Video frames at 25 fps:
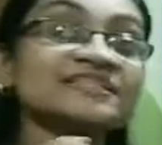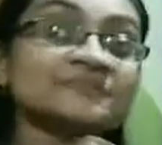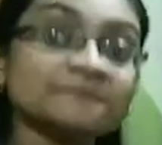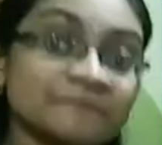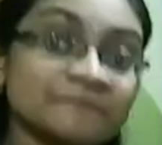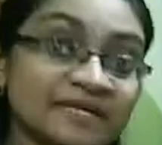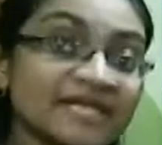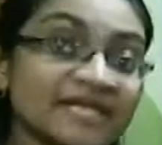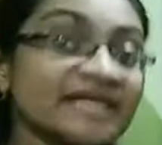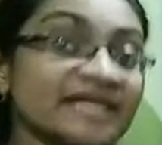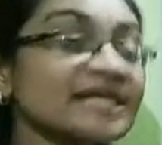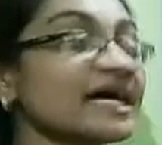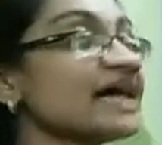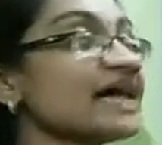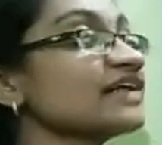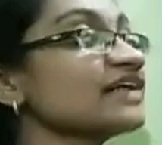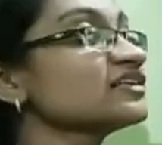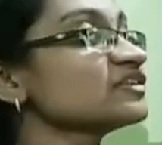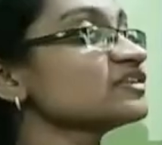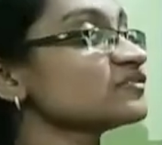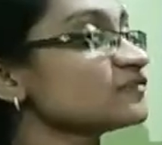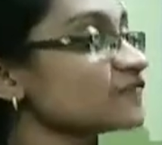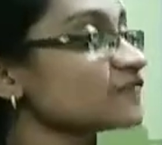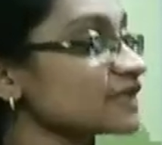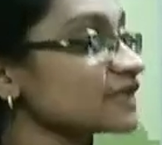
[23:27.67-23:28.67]
speed
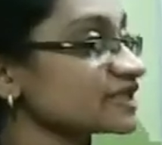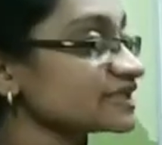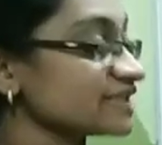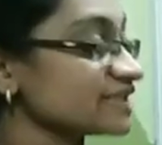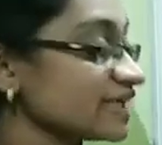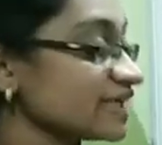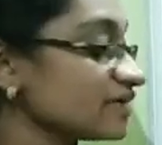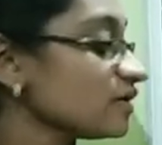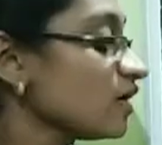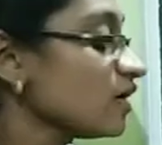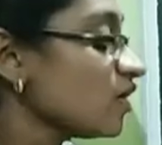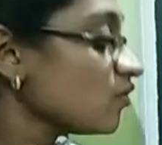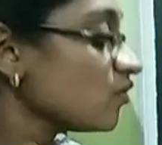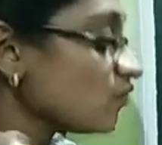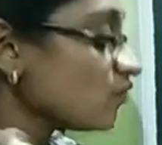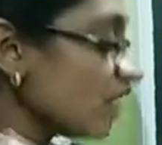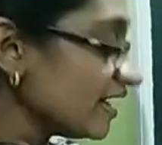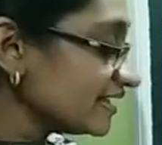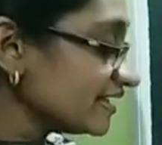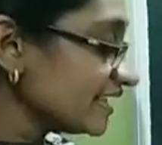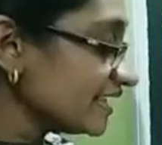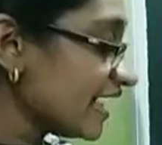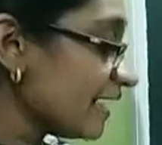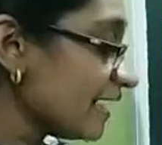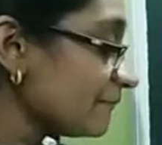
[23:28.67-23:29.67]
and the friction,
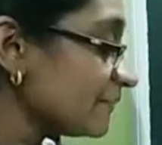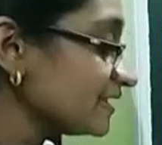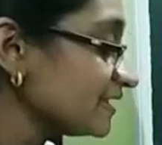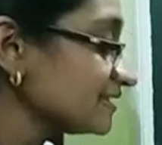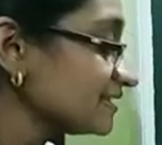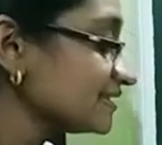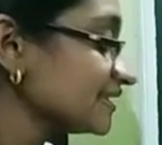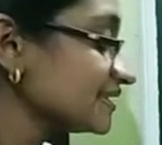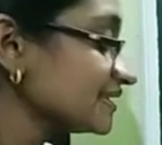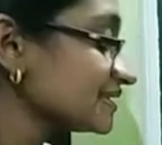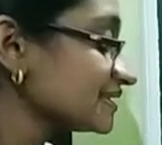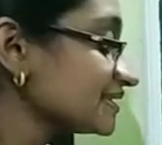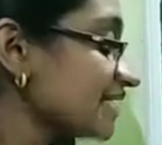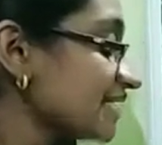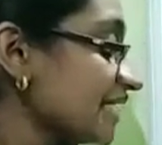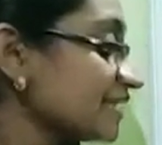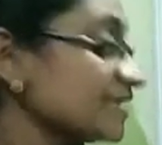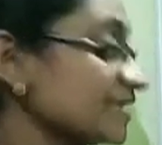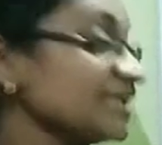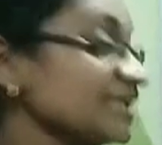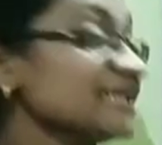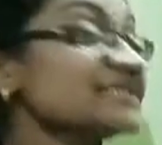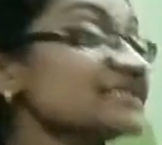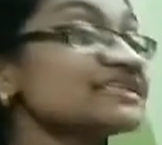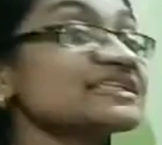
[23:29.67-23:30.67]
what happens is
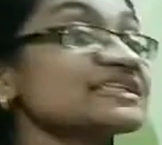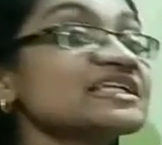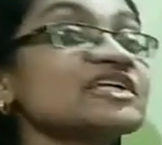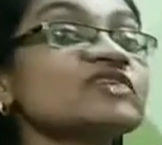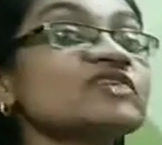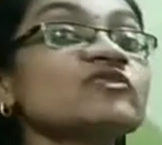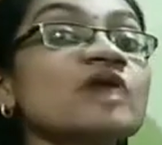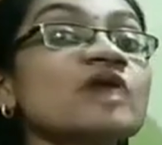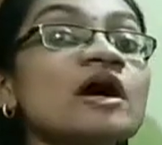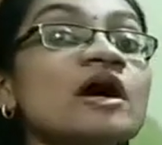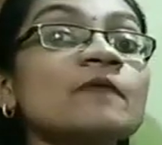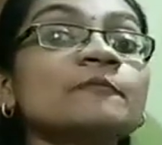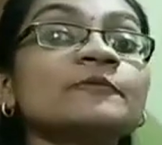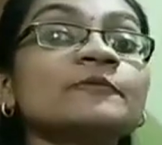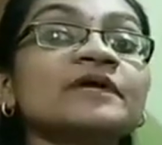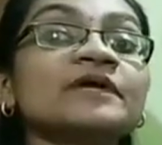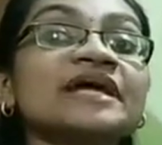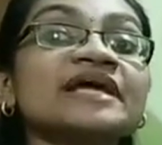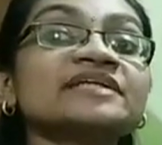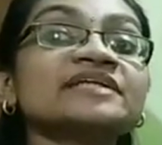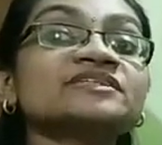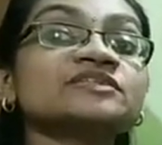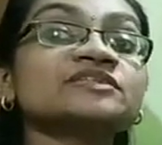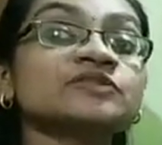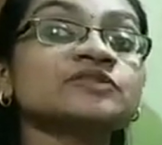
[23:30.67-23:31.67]
that it
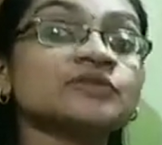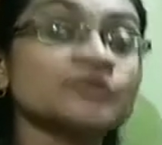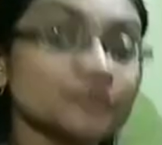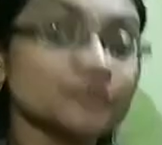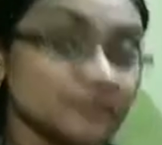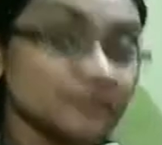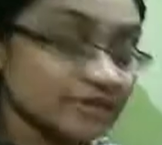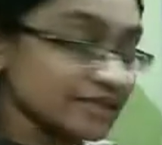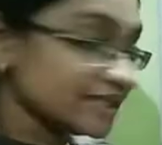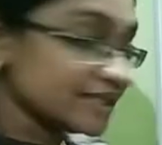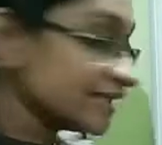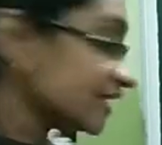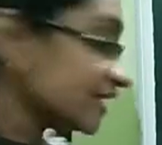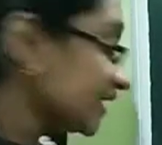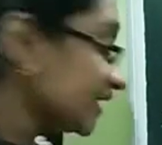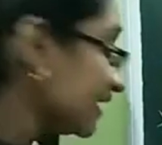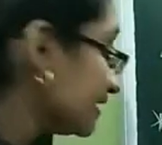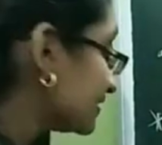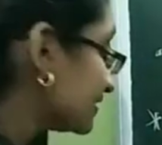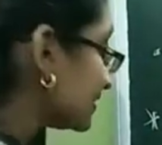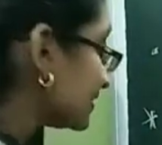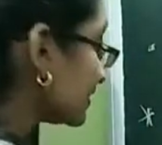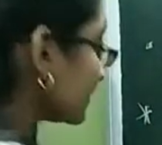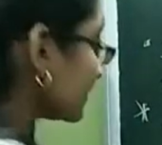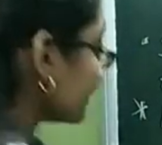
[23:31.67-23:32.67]
evaporates quickly.
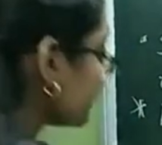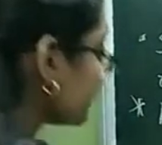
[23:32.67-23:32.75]
It